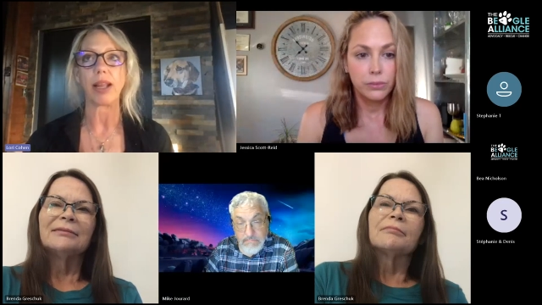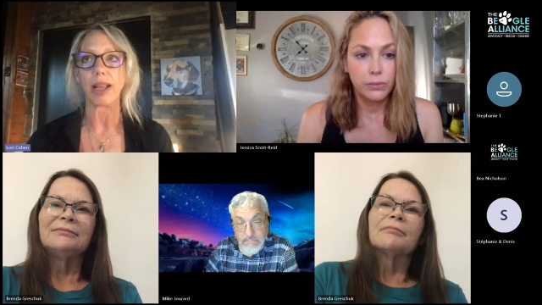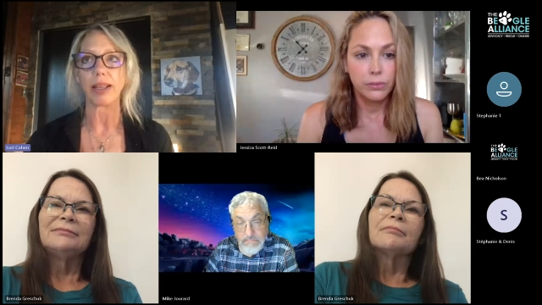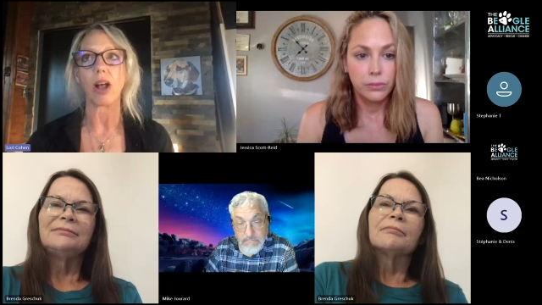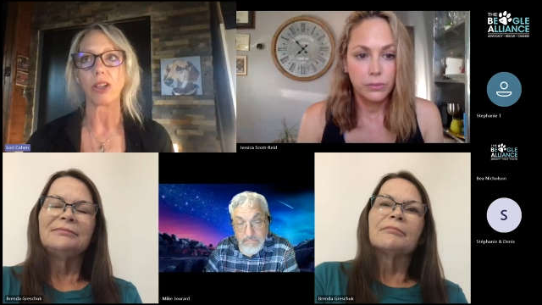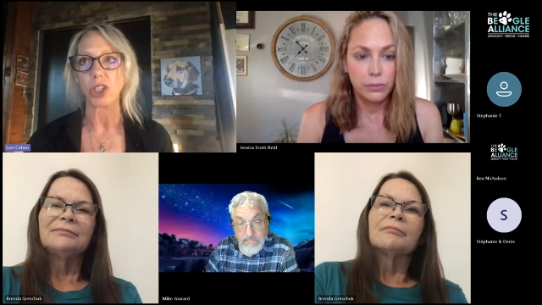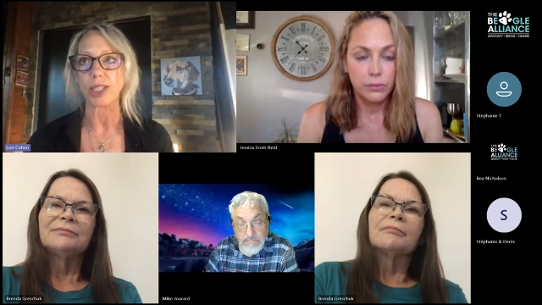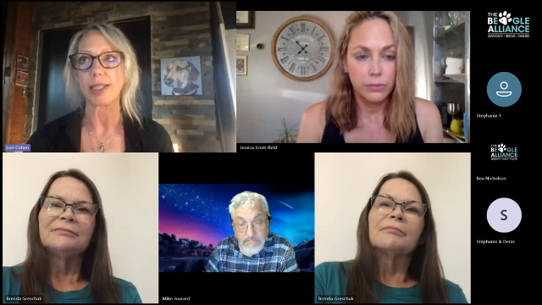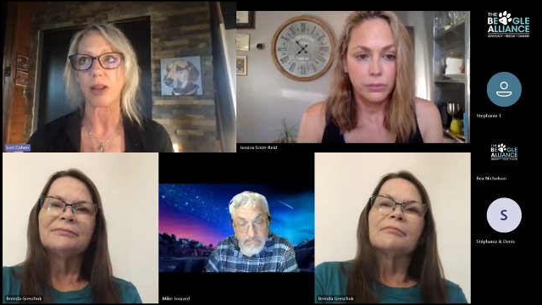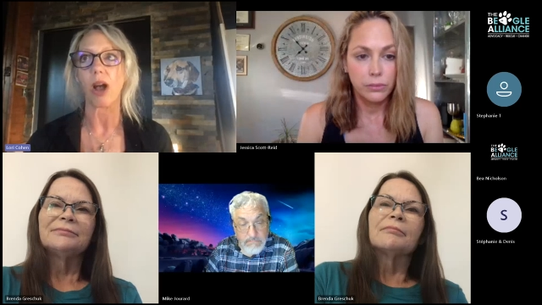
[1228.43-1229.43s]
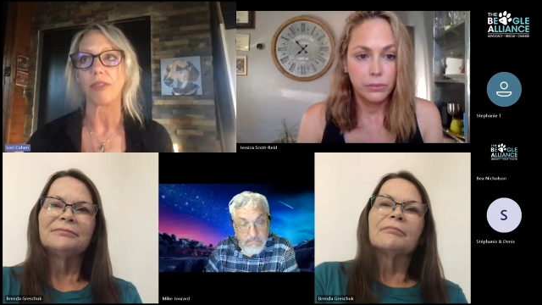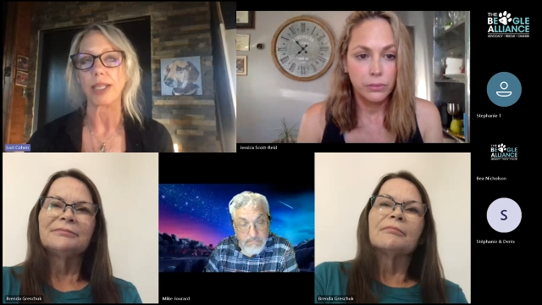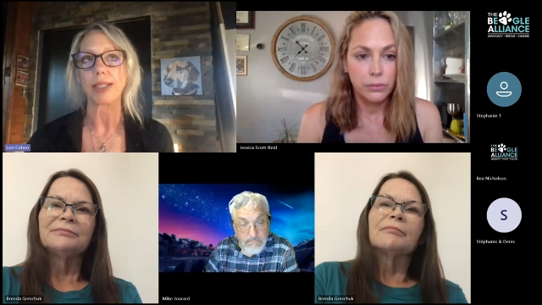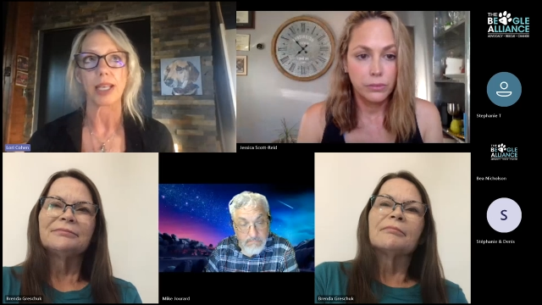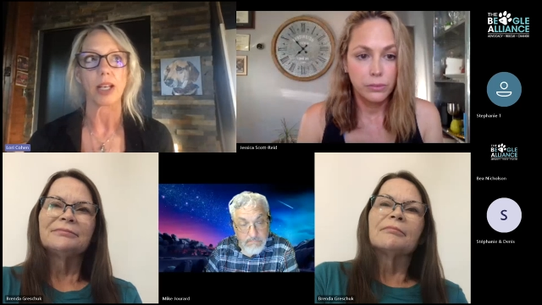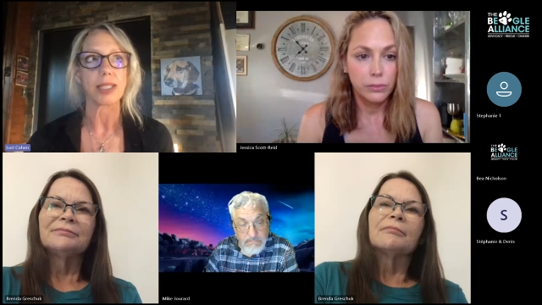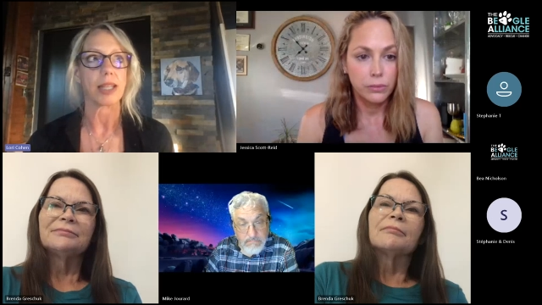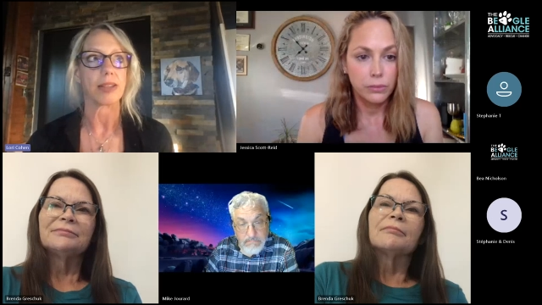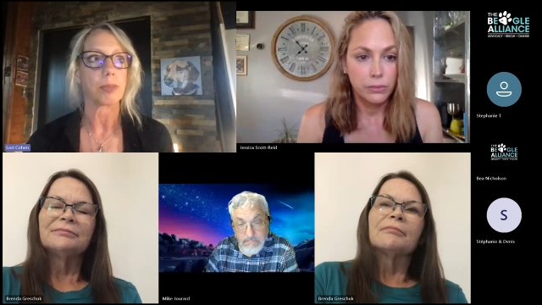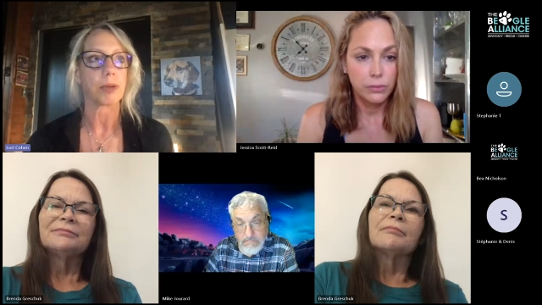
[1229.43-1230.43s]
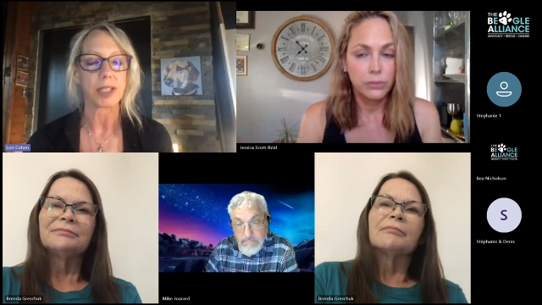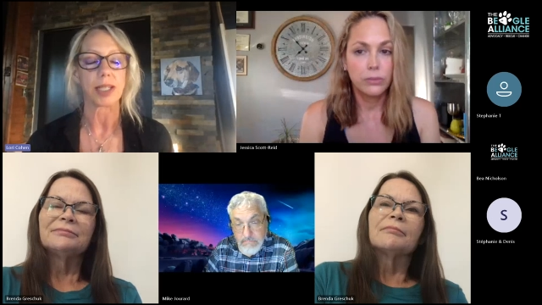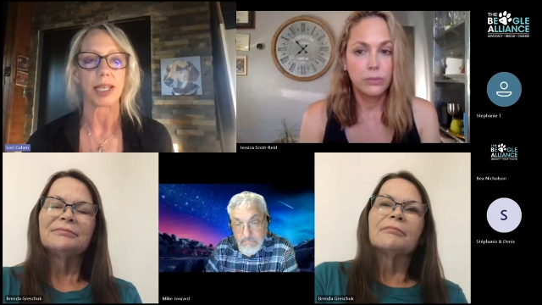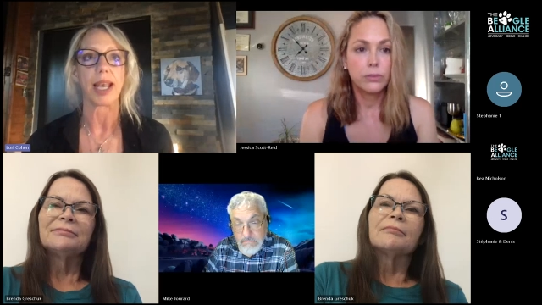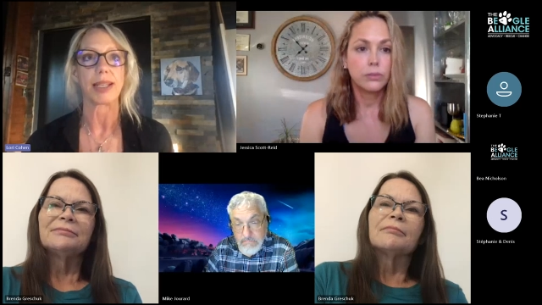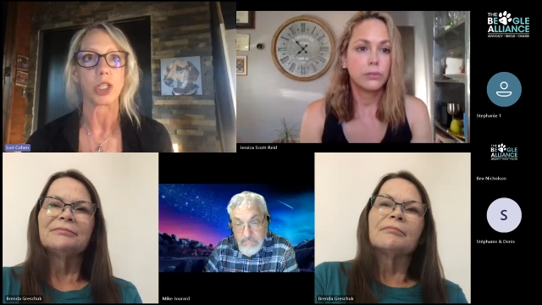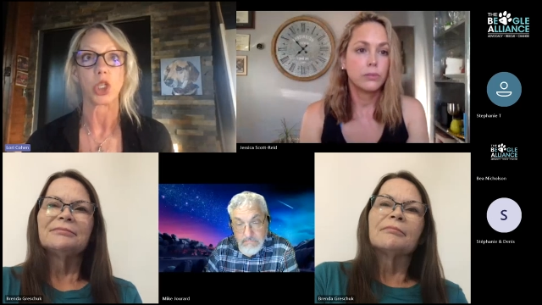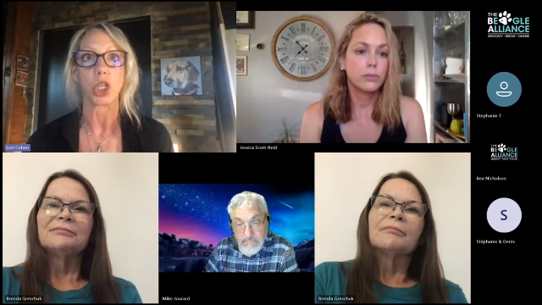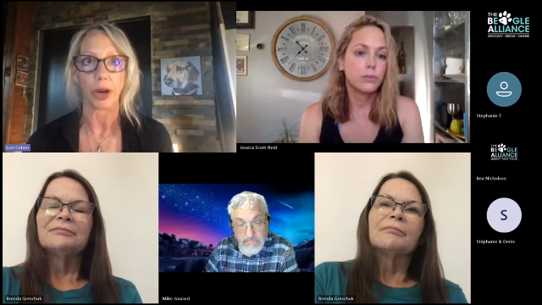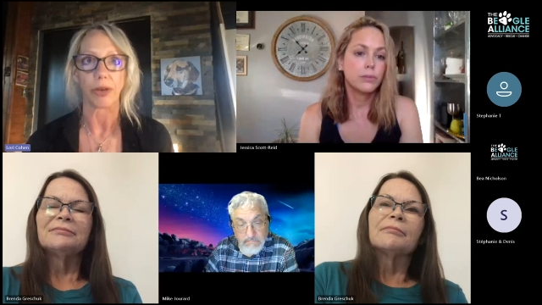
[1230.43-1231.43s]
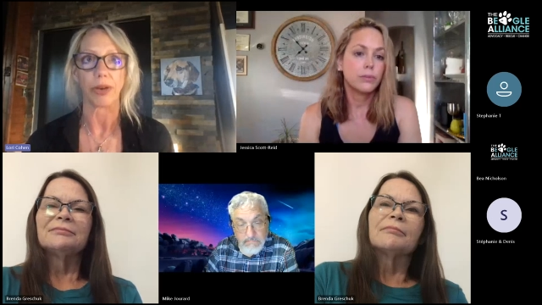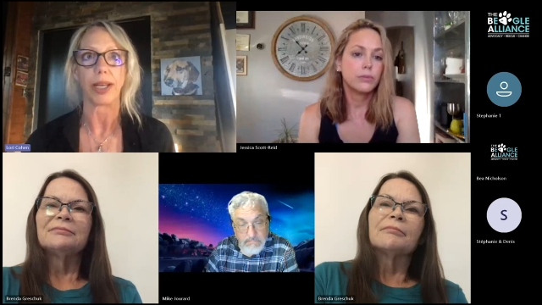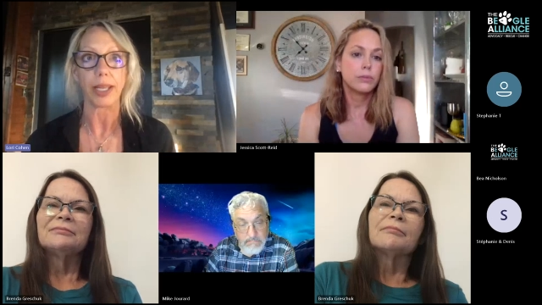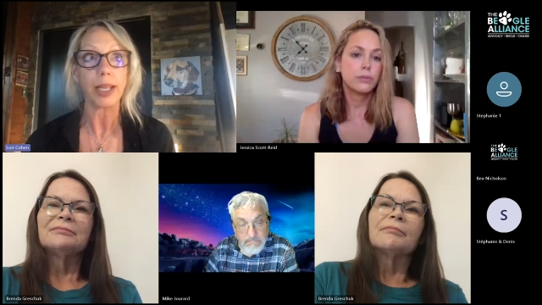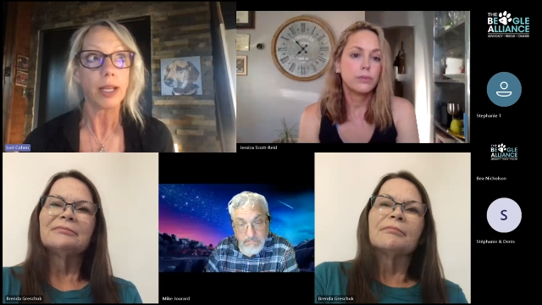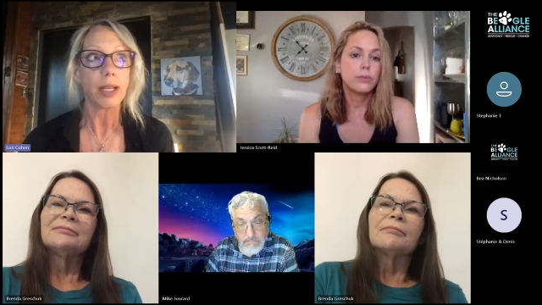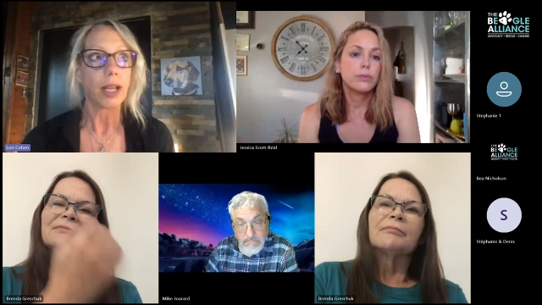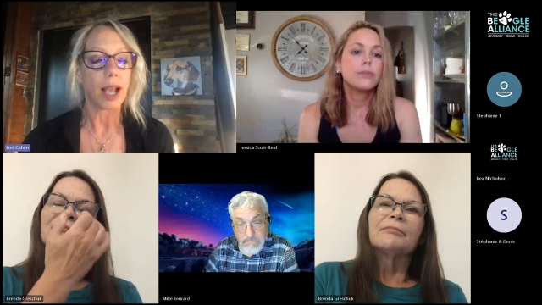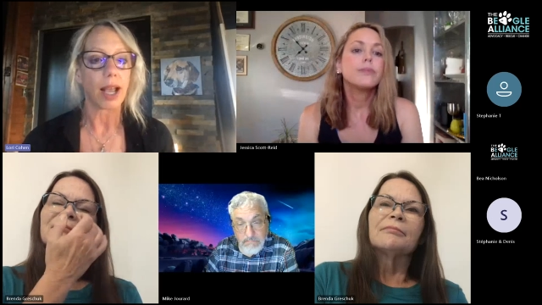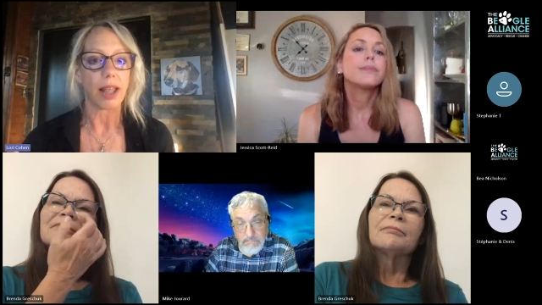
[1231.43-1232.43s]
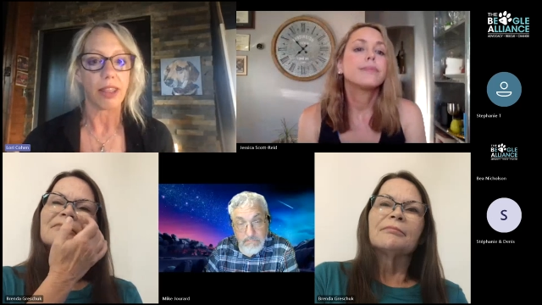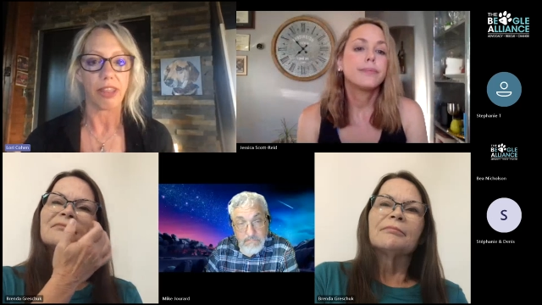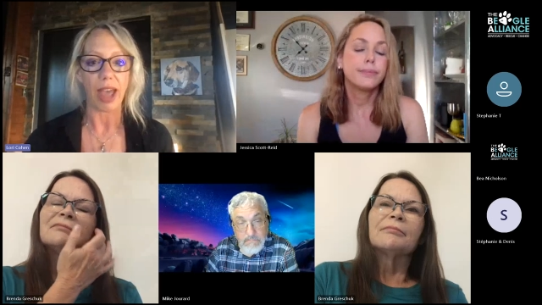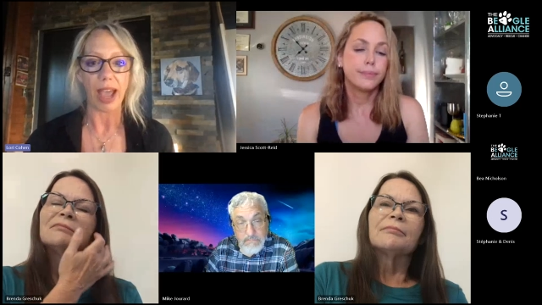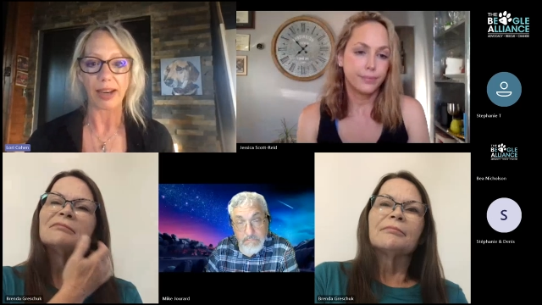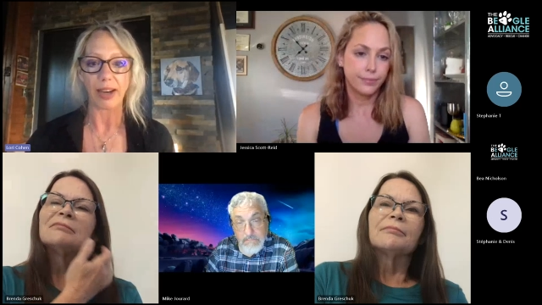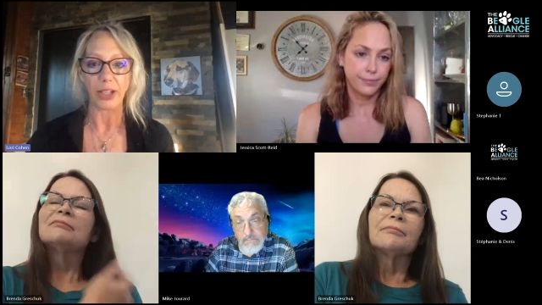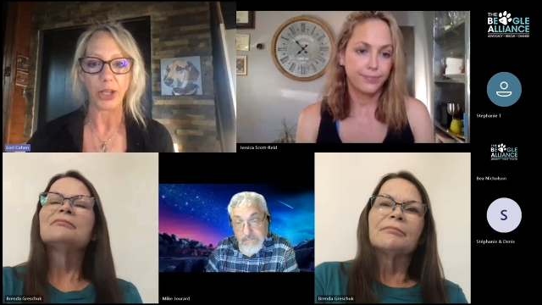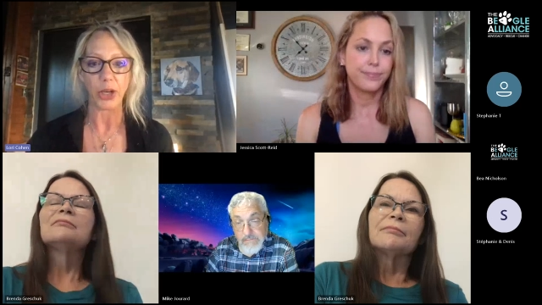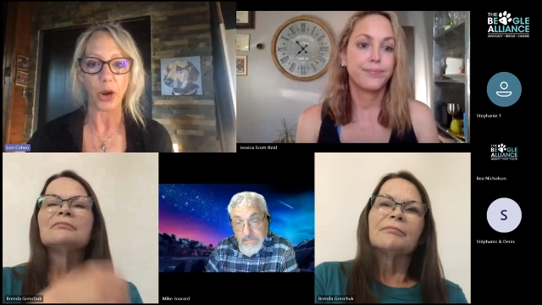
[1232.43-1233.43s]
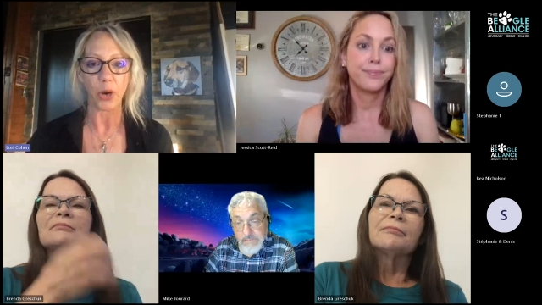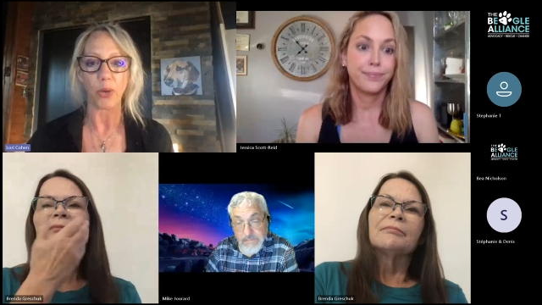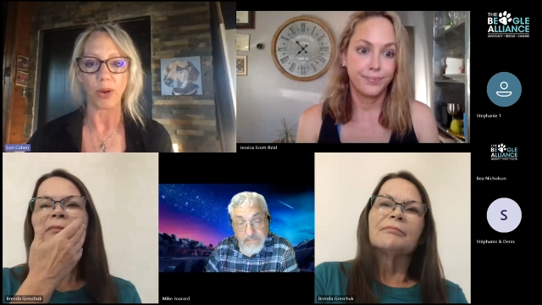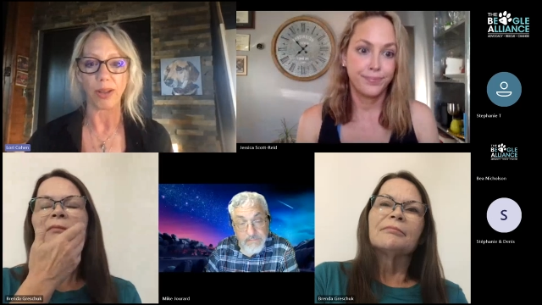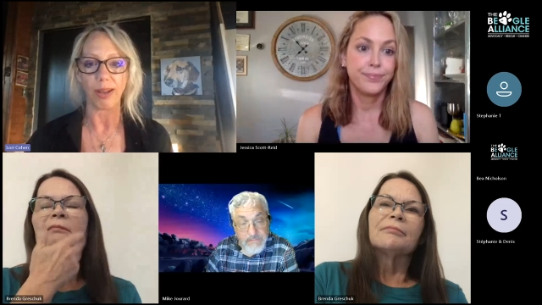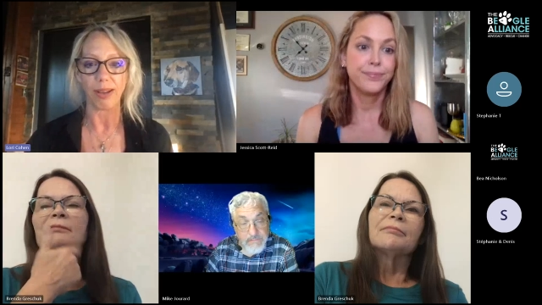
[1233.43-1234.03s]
Speaker 1: I i'll just obviously i'll say this personally as a charity uh that you know